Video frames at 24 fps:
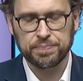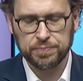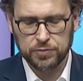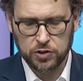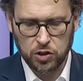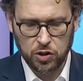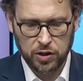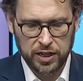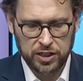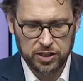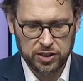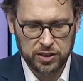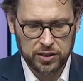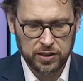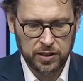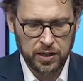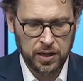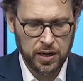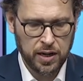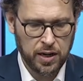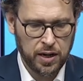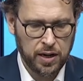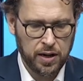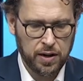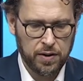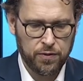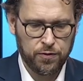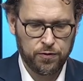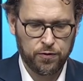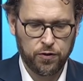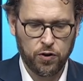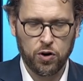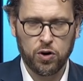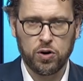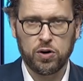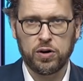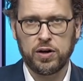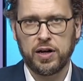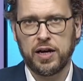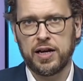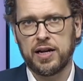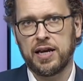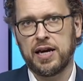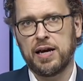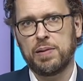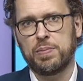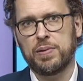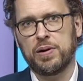collection for
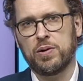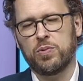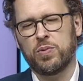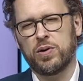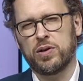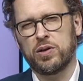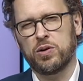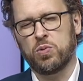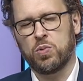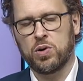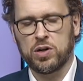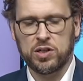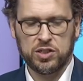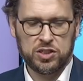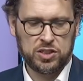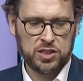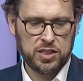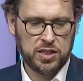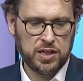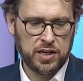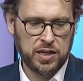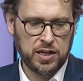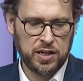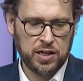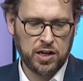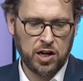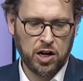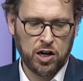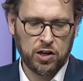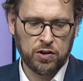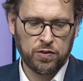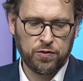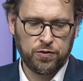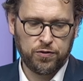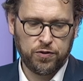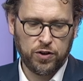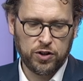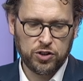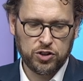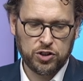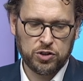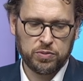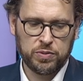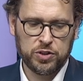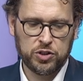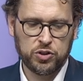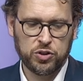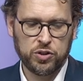enabling whether you want to see it on
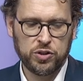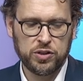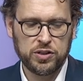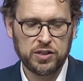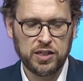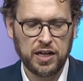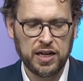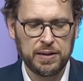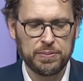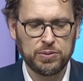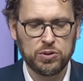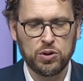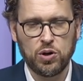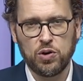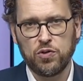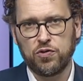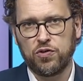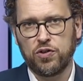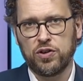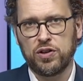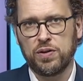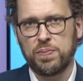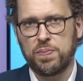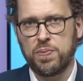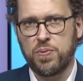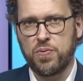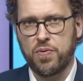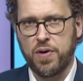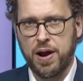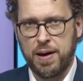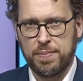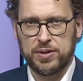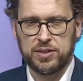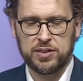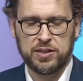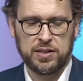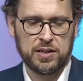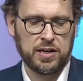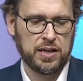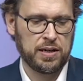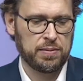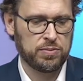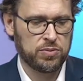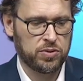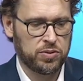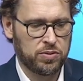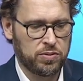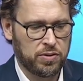function return types or for the parameter
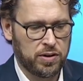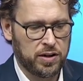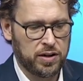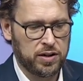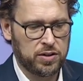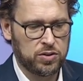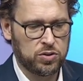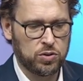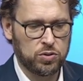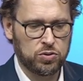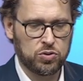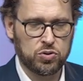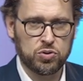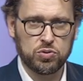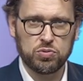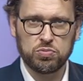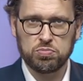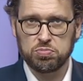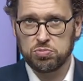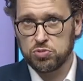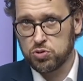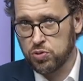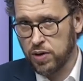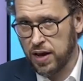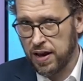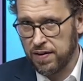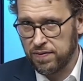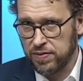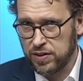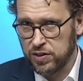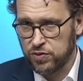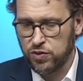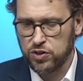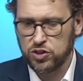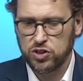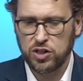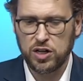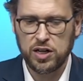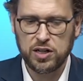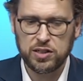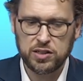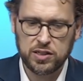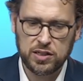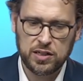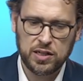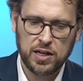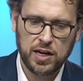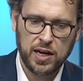names, right? So to have this
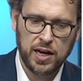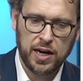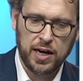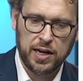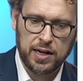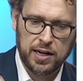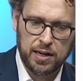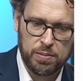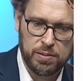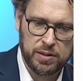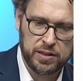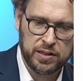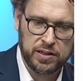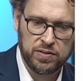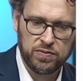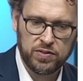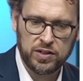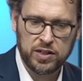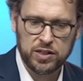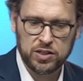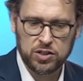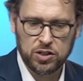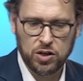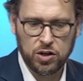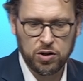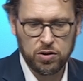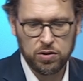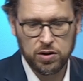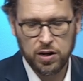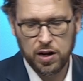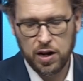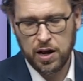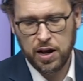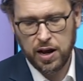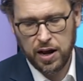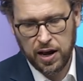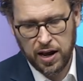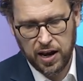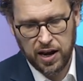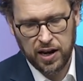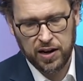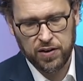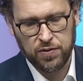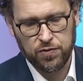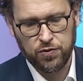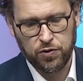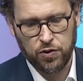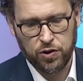functionality, enable it in VS Code
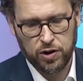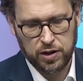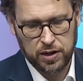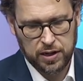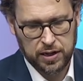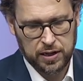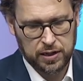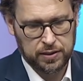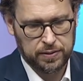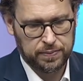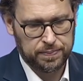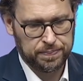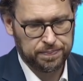and for AL.